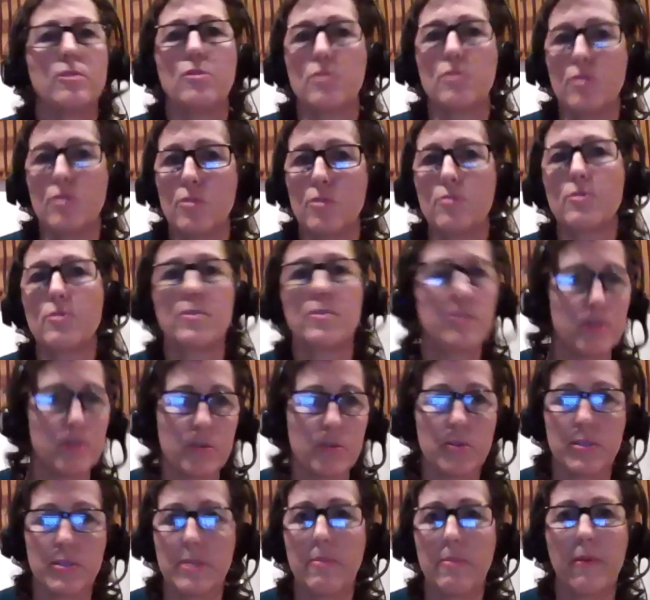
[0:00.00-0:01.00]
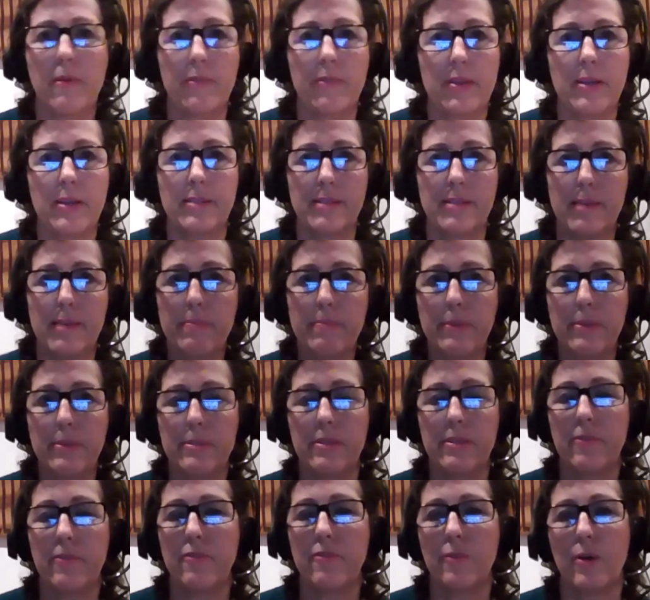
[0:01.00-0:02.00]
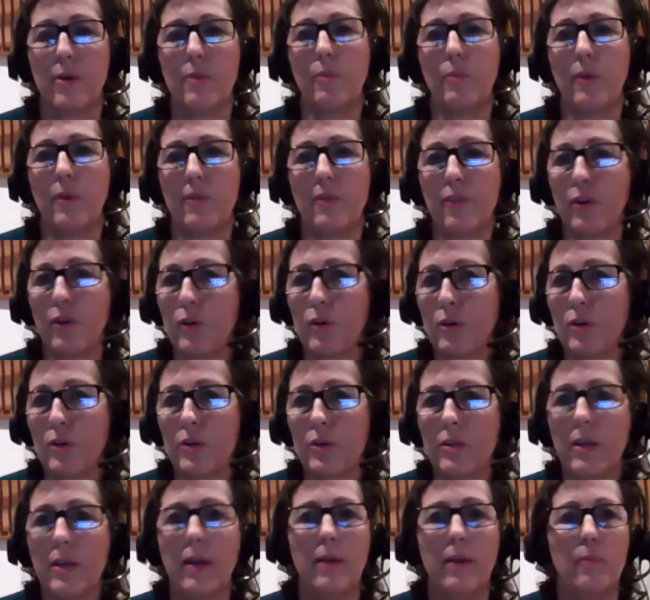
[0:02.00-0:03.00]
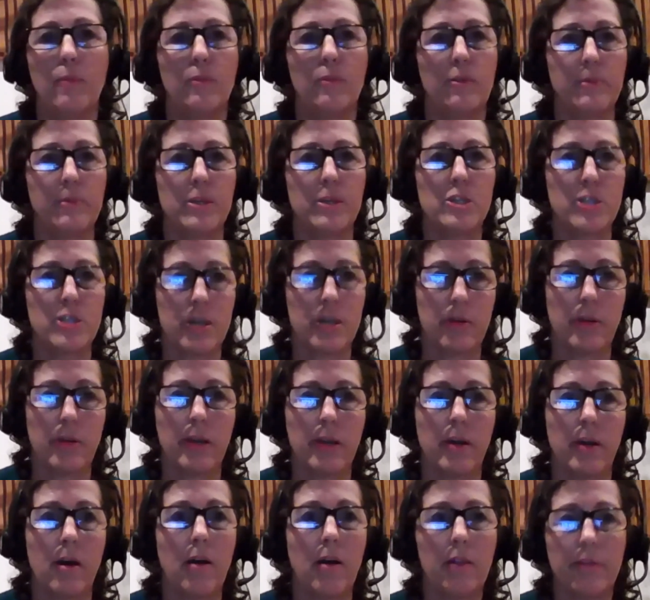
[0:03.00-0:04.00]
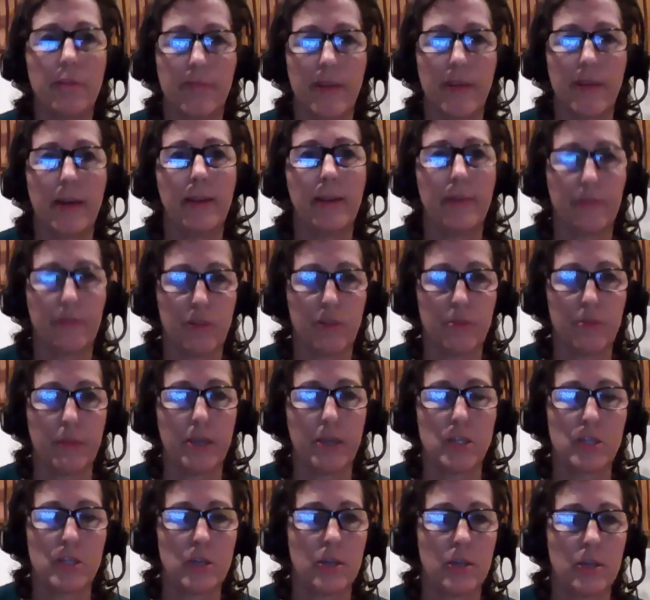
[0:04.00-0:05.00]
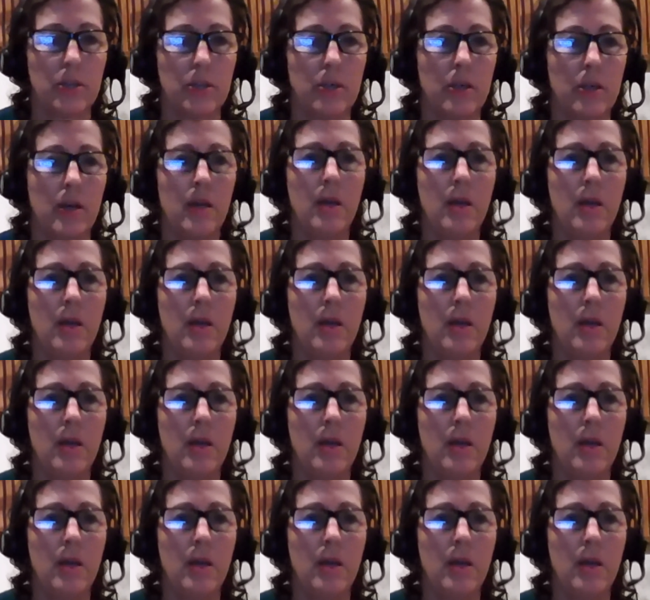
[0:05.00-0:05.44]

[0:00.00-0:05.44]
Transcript: So those are some of the examples of what we've heard, and we'll be sharing all of that information